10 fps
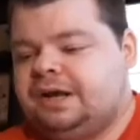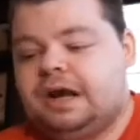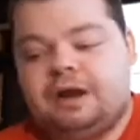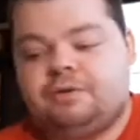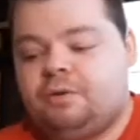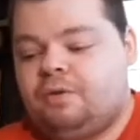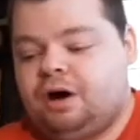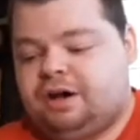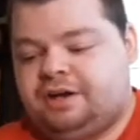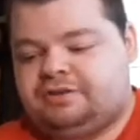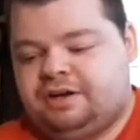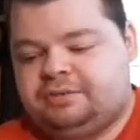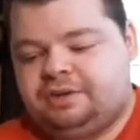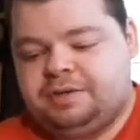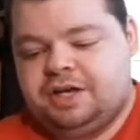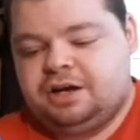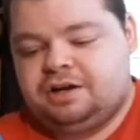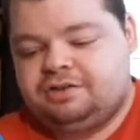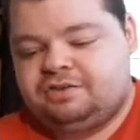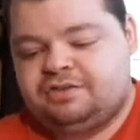I don't know why exactly, to be
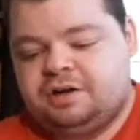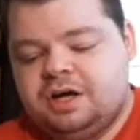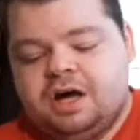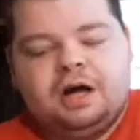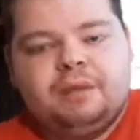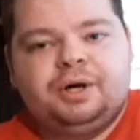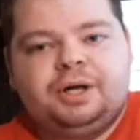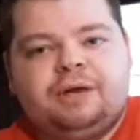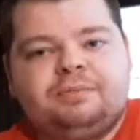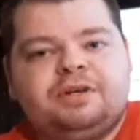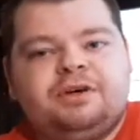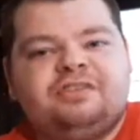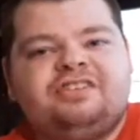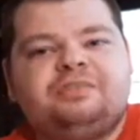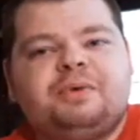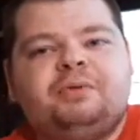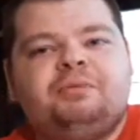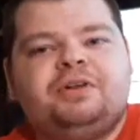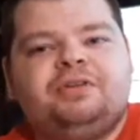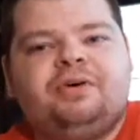honest. But, this is
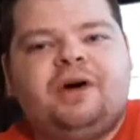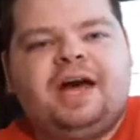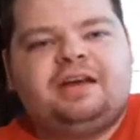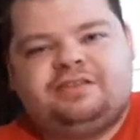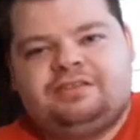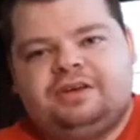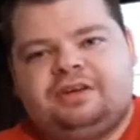probably one of the last,